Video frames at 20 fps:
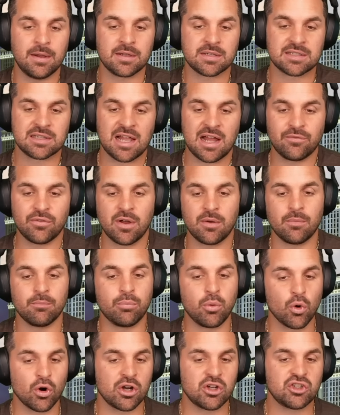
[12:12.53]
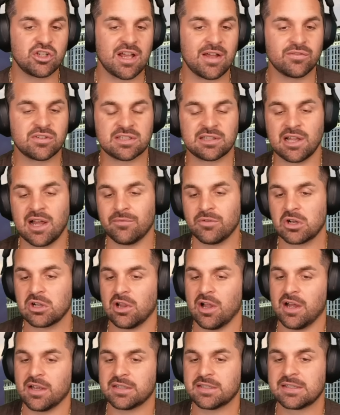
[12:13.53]
Slava Borshchev, Slava
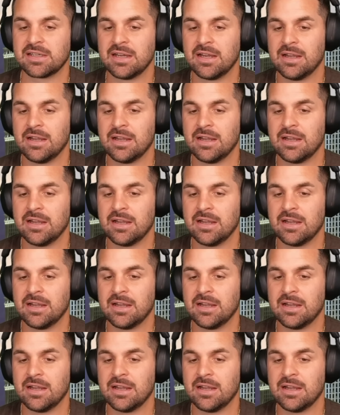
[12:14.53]
Kloss,